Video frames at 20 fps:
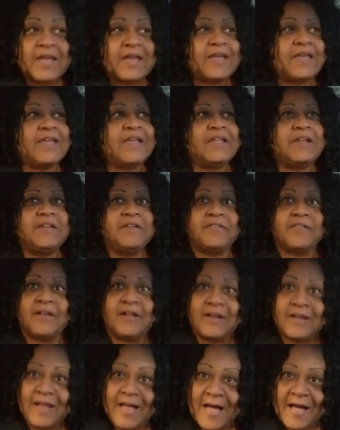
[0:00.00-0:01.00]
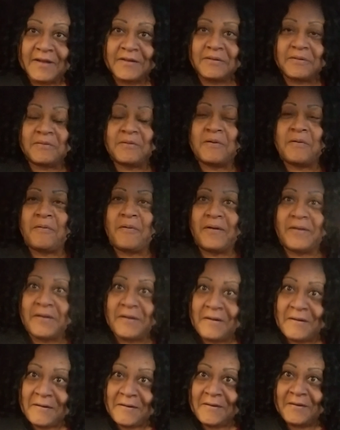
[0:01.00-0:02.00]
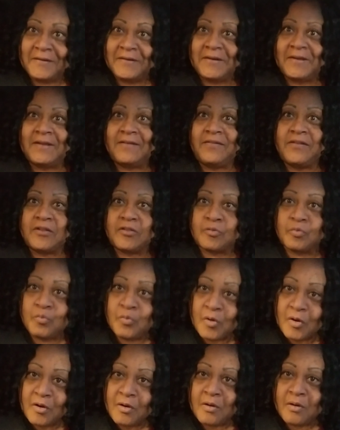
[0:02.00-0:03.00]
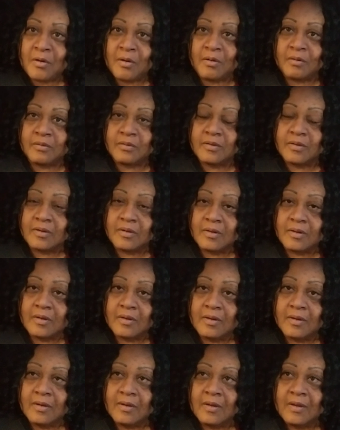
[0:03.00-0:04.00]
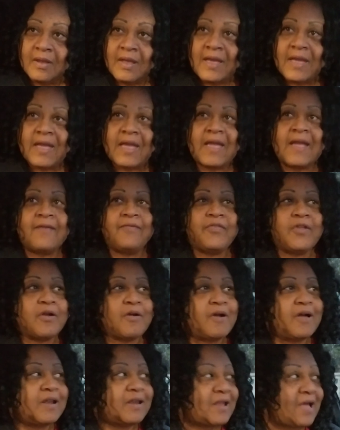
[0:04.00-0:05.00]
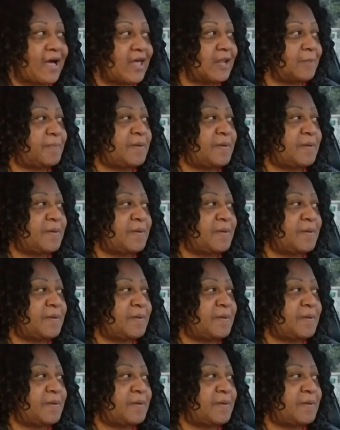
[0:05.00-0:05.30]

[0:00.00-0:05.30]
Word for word: It is a lot going on in this world. And there are a lot of